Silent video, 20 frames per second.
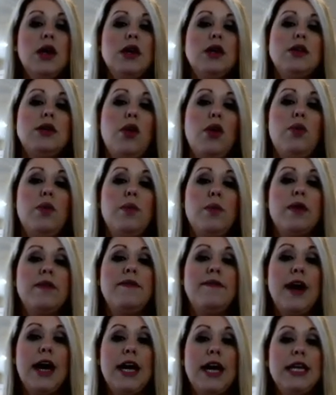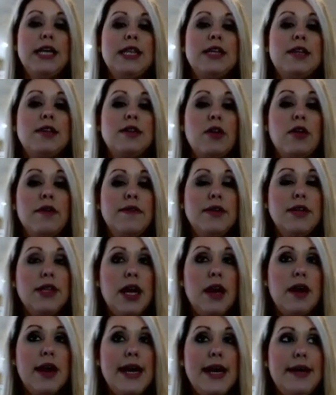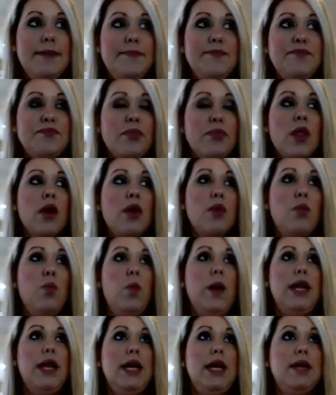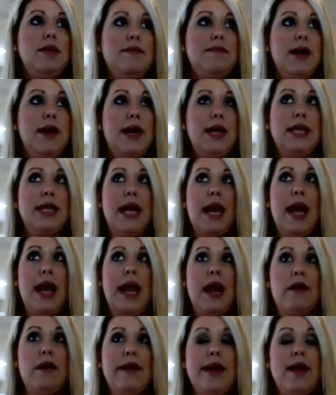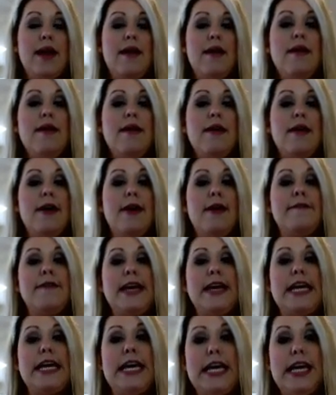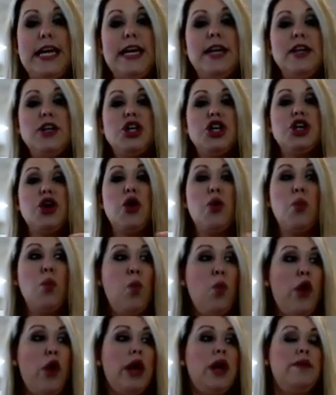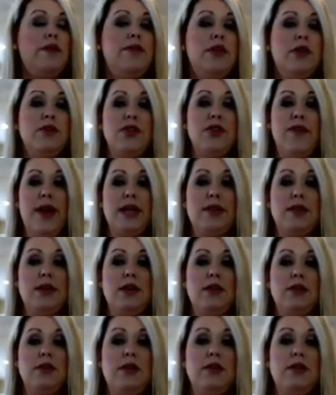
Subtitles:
So when we're finding the surface area, we need to find the area of each one of those faces.